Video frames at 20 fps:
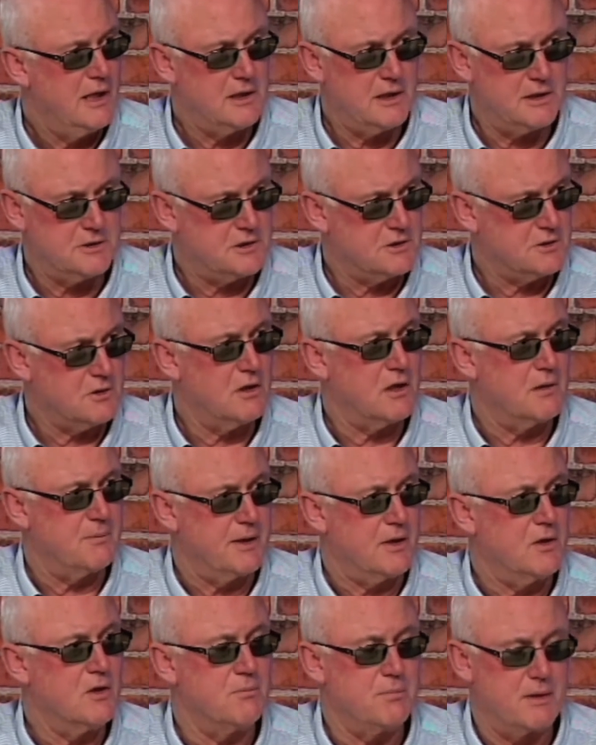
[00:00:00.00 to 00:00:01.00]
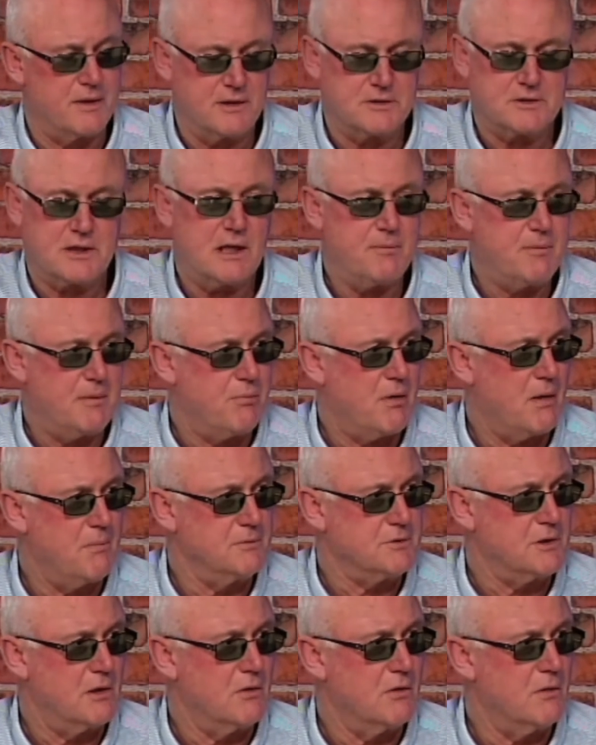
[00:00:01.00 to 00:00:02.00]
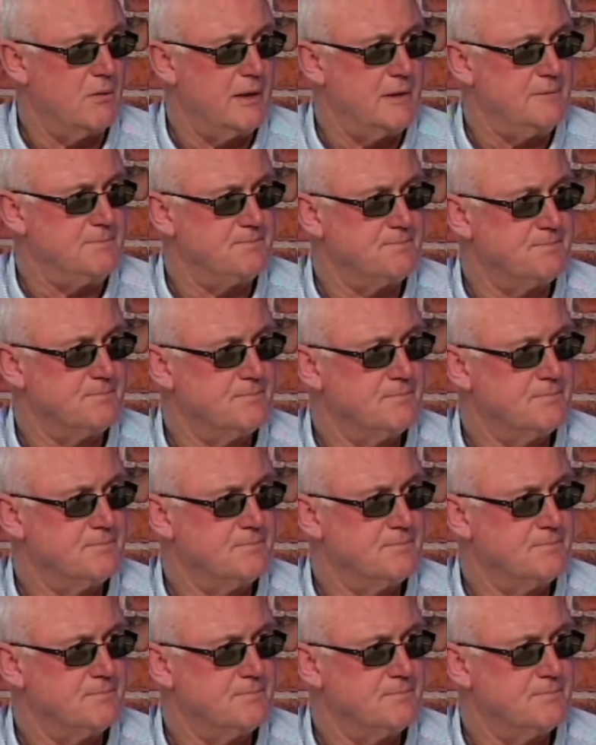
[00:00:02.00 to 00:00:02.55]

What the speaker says: it's just got to be good, but there's going to be problems along the way.